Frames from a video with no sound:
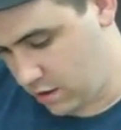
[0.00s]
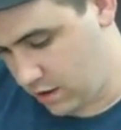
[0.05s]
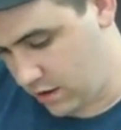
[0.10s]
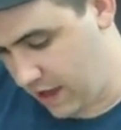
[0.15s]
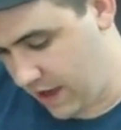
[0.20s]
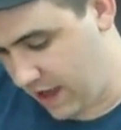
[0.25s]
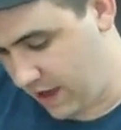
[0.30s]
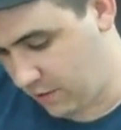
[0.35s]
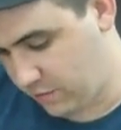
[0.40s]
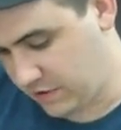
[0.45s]

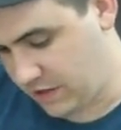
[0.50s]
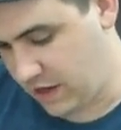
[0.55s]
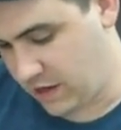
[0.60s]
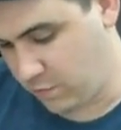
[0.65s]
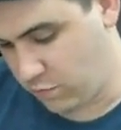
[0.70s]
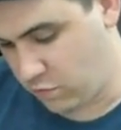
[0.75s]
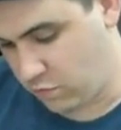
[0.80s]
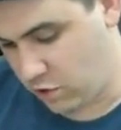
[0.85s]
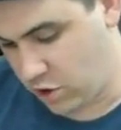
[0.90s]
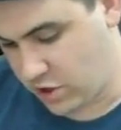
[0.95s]
Yeah,
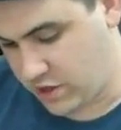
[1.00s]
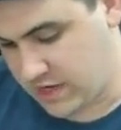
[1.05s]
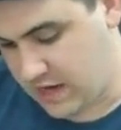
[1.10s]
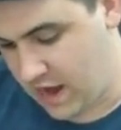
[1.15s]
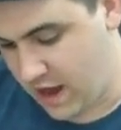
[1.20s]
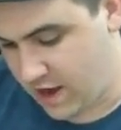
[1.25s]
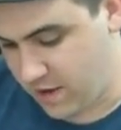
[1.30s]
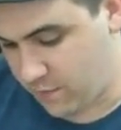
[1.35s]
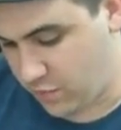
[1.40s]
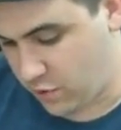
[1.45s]
they were
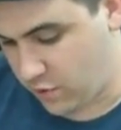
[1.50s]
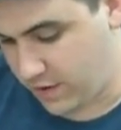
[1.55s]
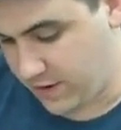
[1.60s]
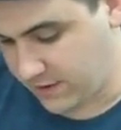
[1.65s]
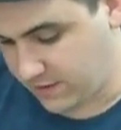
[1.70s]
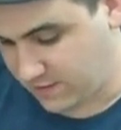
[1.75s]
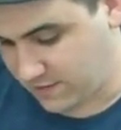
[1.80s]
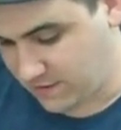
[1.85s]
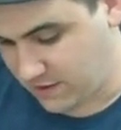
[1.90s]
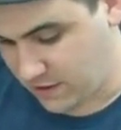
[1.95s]
10
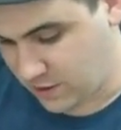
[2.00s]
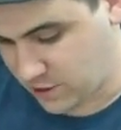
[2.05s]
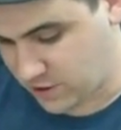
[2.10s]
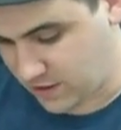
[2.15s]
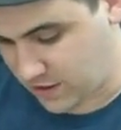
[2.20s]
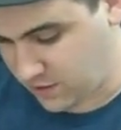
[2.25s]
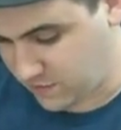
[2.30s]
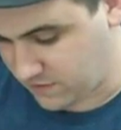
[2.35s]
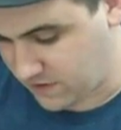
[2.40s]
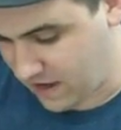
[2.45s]
points each.
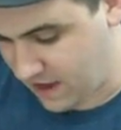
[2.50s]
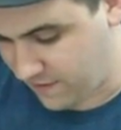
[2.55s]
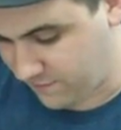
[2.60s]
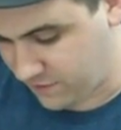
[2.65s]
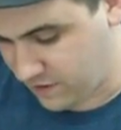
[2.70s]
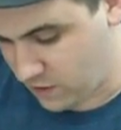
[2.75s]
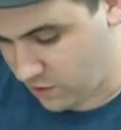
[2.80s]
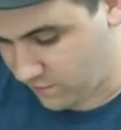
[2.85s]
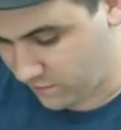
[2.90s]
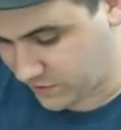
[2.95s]
They used to have
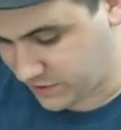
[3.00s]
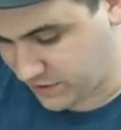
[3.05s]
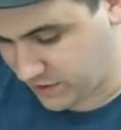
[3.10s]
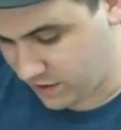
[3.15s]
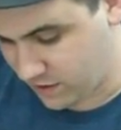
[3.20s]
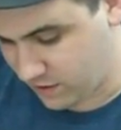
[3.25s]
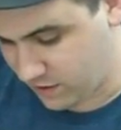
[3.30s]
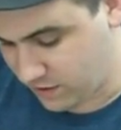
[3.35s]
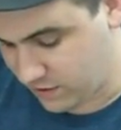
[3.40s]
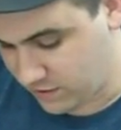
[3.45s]
the
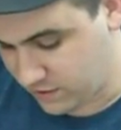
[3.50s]
overseer.